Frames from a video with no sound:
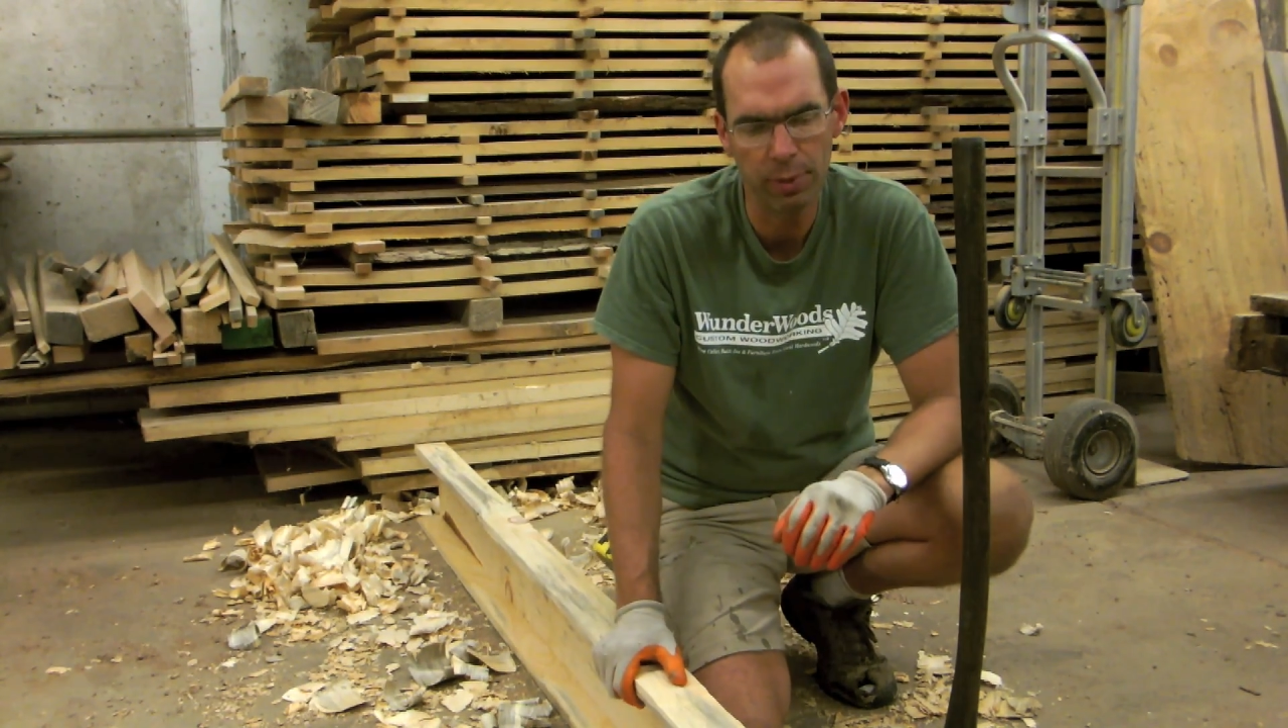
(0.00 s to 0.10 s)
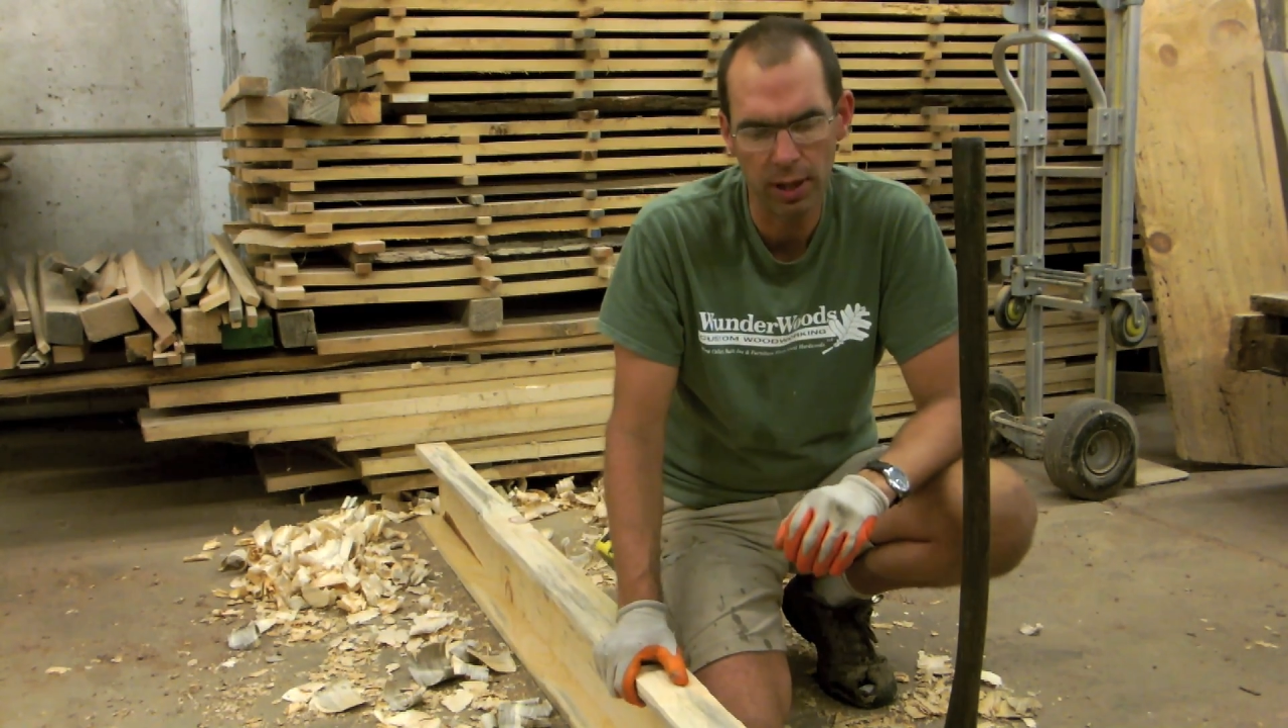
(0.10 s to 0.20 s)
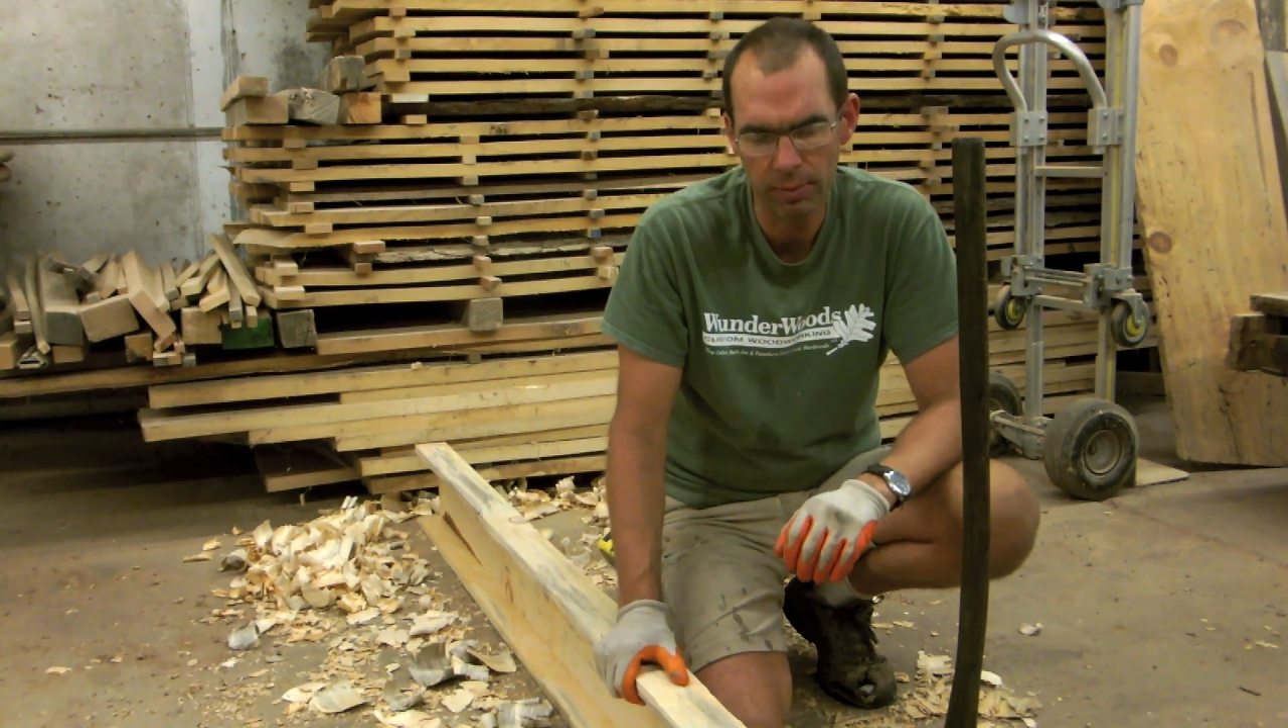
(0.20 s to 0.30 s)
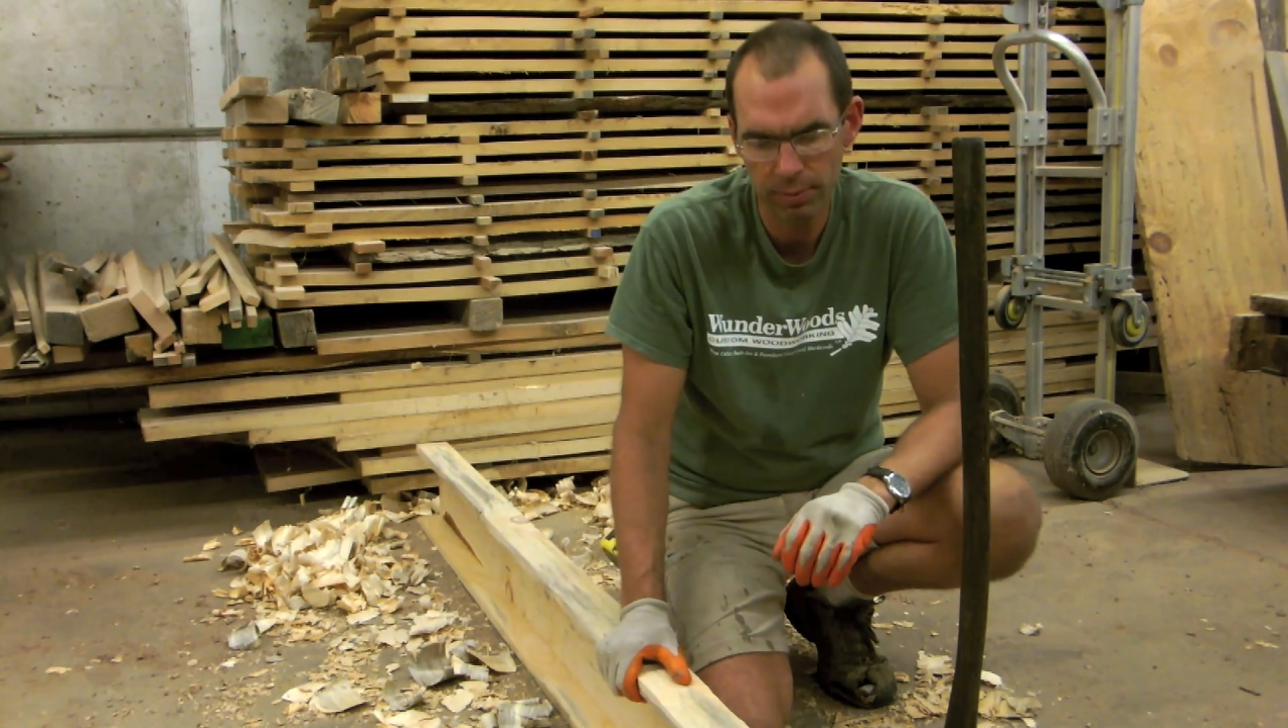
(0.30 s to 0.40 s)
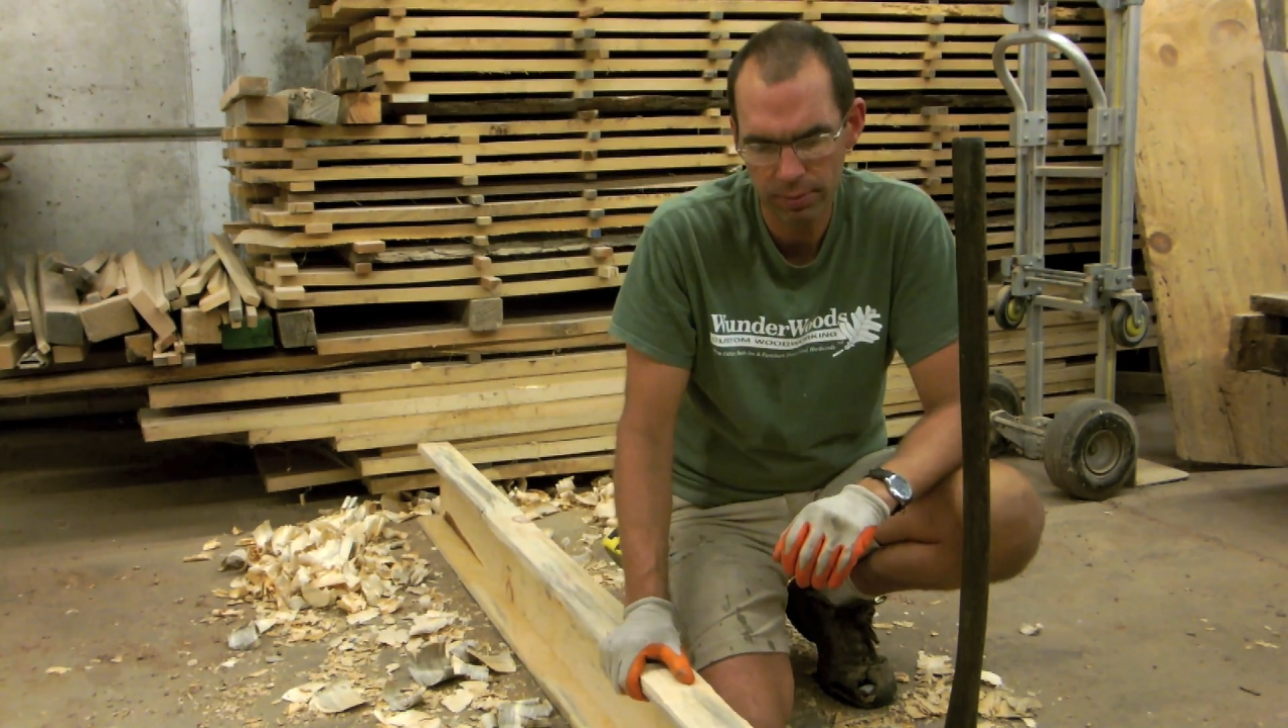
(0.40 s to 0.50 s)

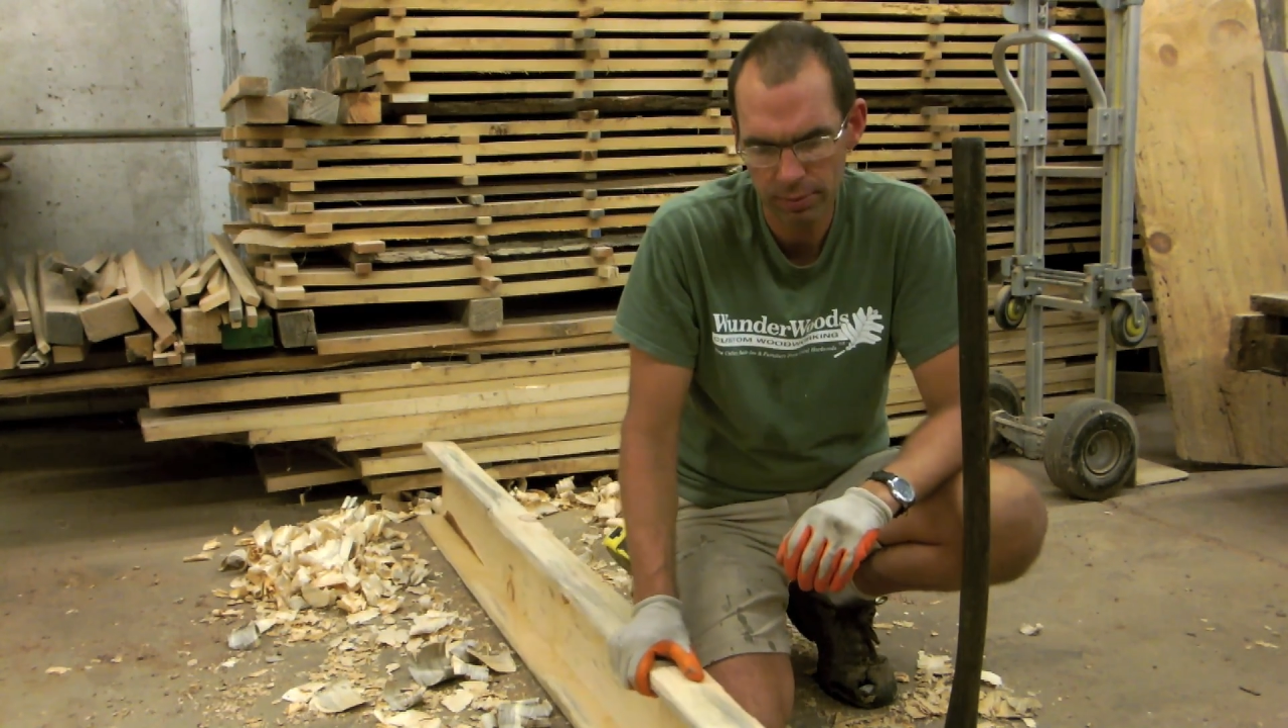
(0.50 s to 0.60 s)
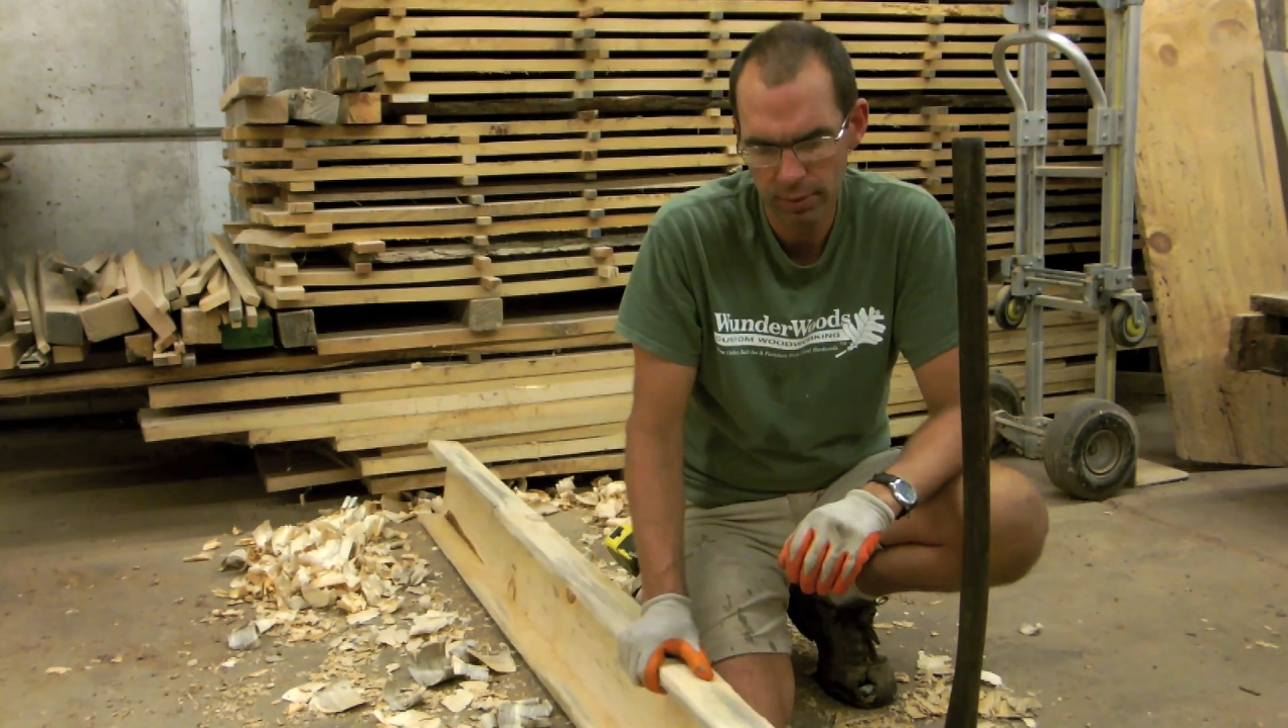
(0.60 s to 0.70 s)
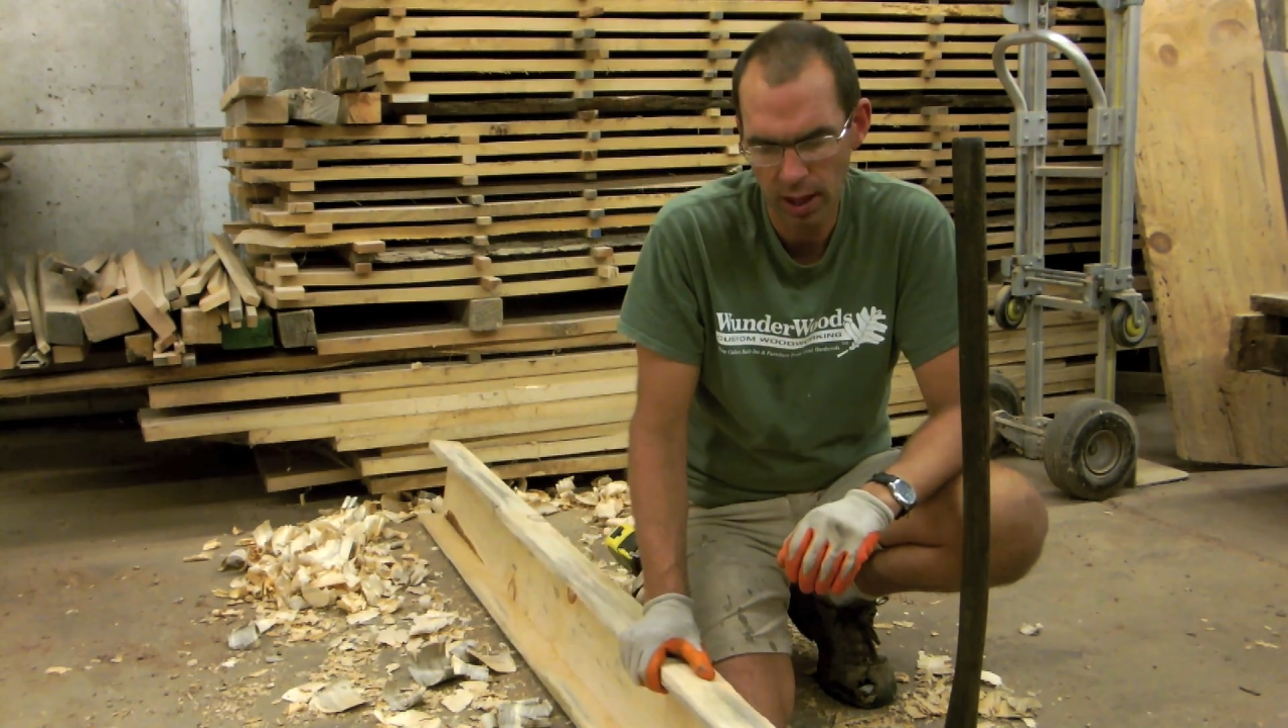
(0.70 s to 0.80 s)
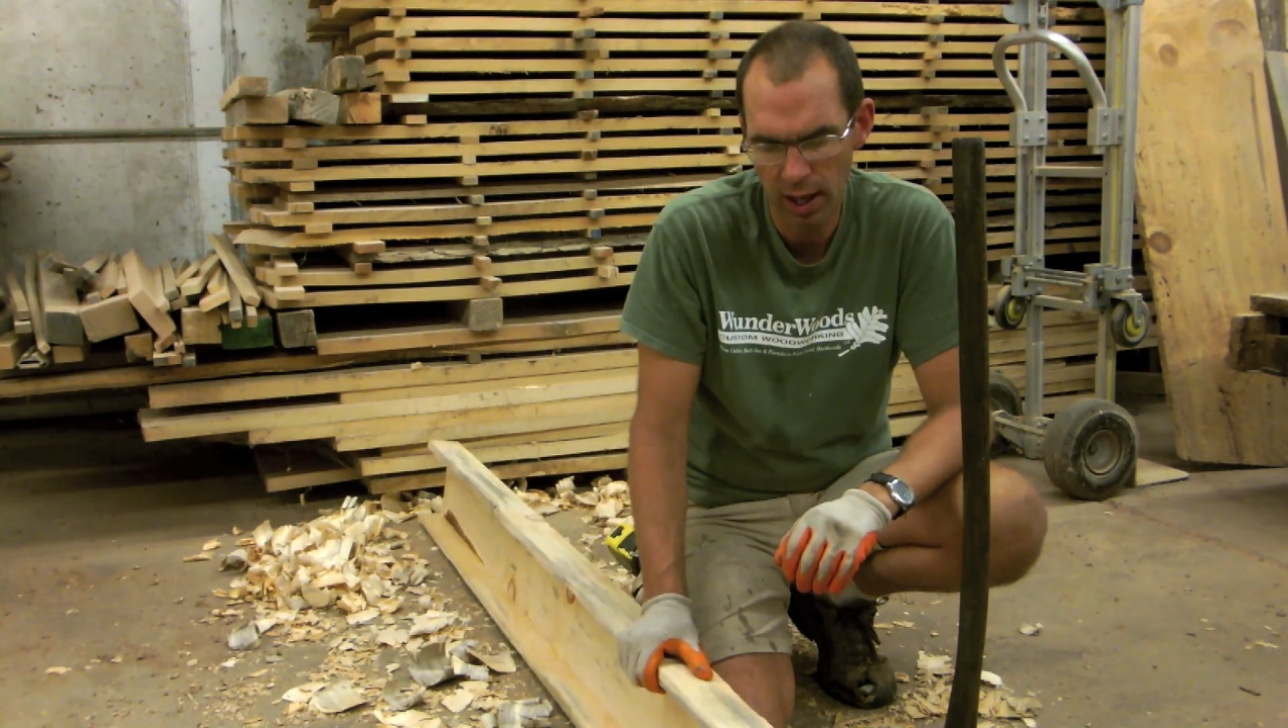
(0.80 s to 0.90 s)
beam, a